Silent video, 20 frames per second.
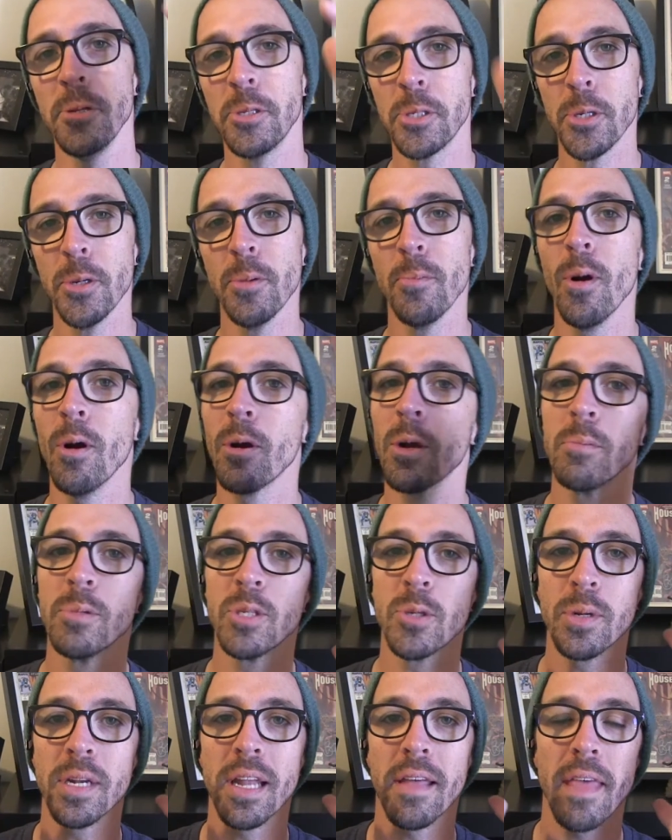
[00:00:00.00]
YouTube, welcome
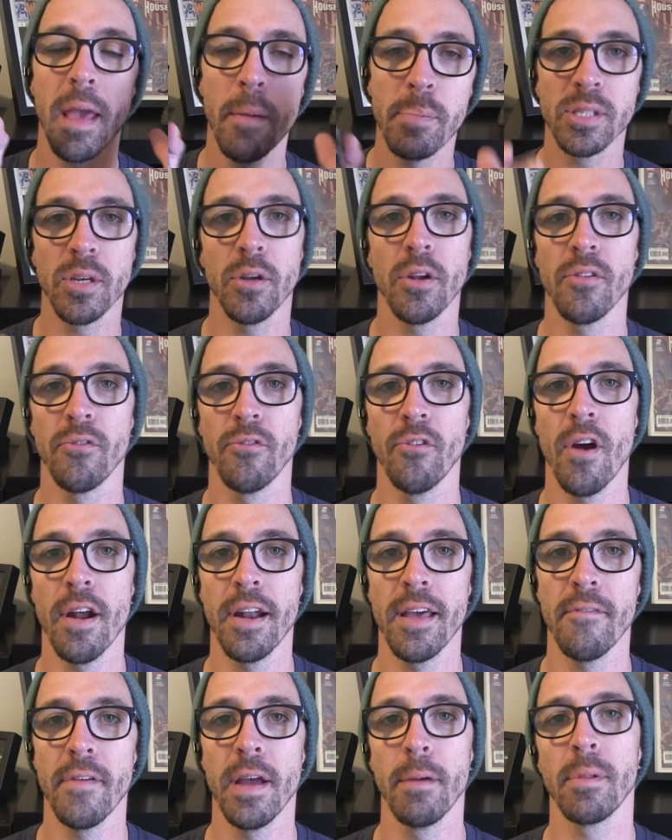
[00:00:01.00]
to another episode of the
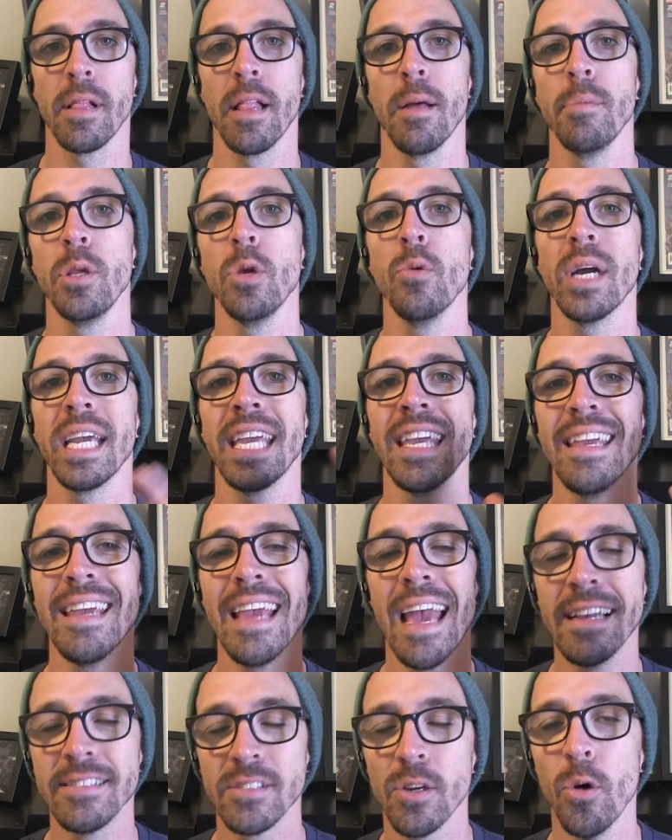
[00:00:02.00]
Friday Vape Club. You are
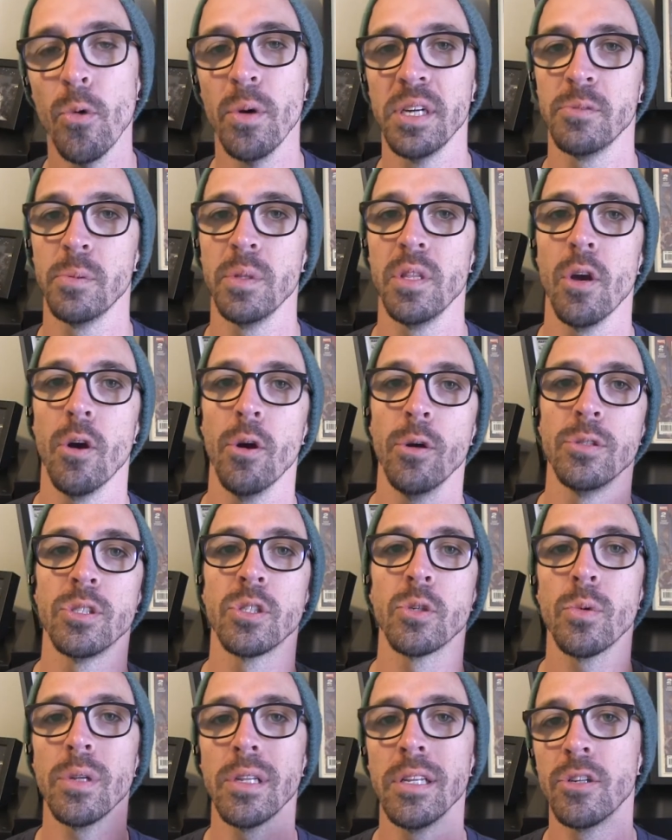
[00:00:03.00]
here as always with your
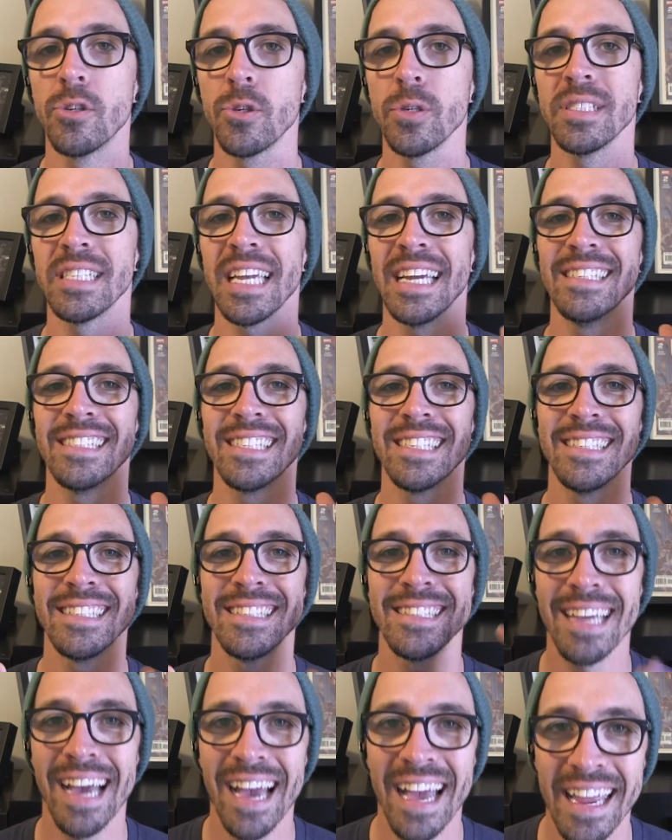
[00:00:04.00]
host Squidly Tris, and
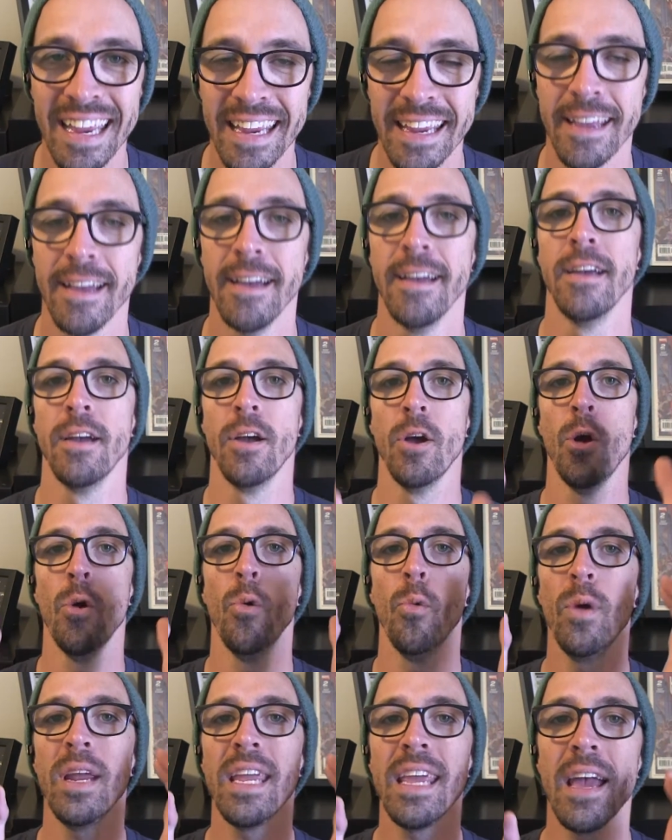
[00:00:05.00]
today
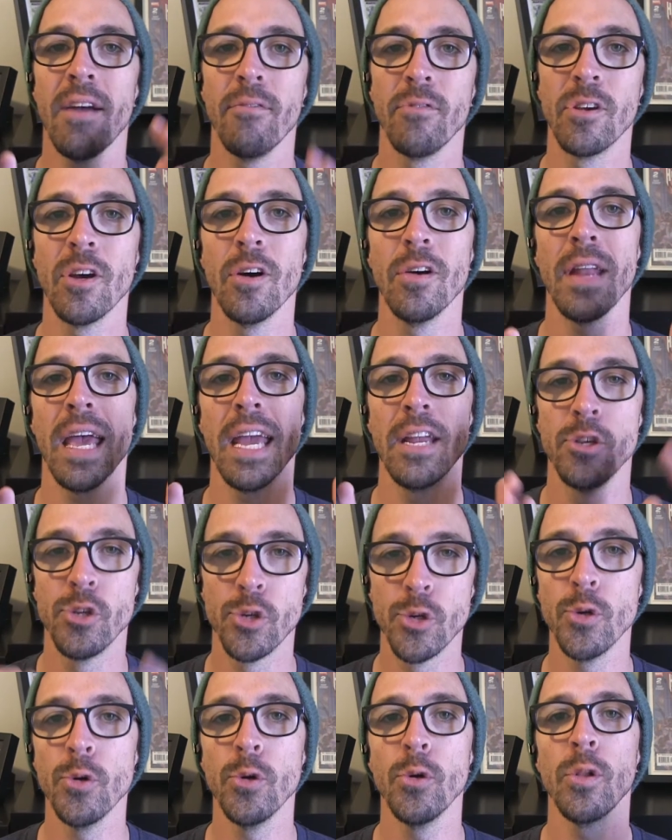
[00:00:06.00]
we have got a
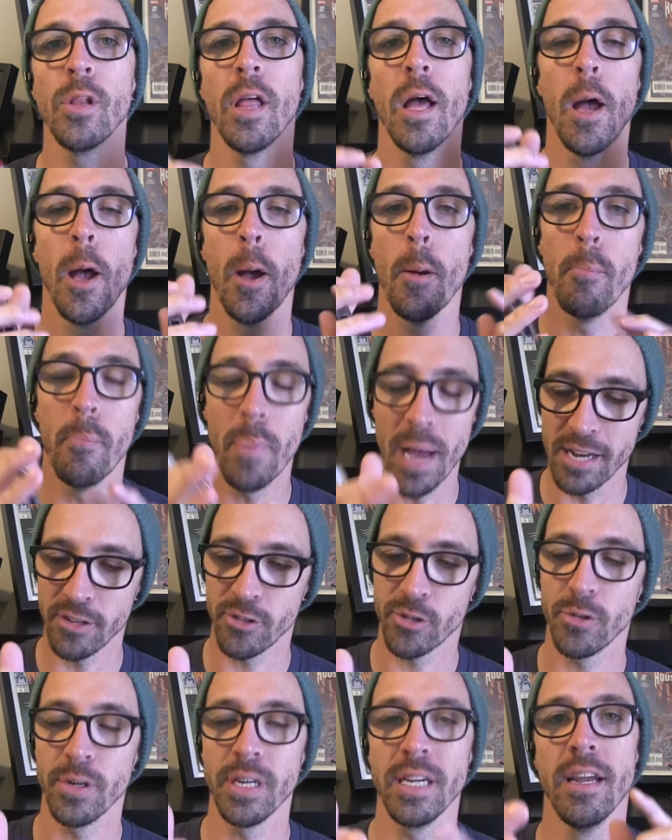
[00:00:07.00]
dual
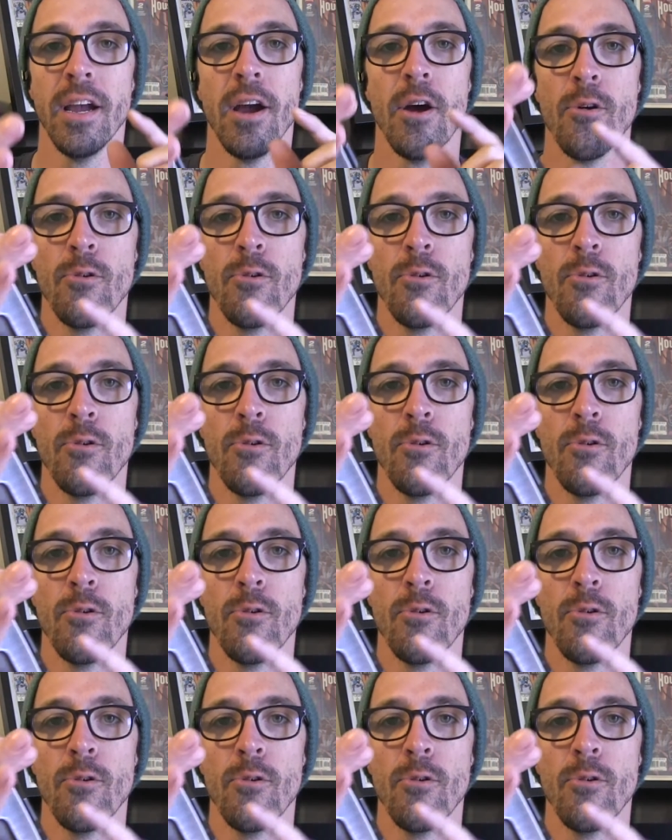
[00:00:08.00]
battery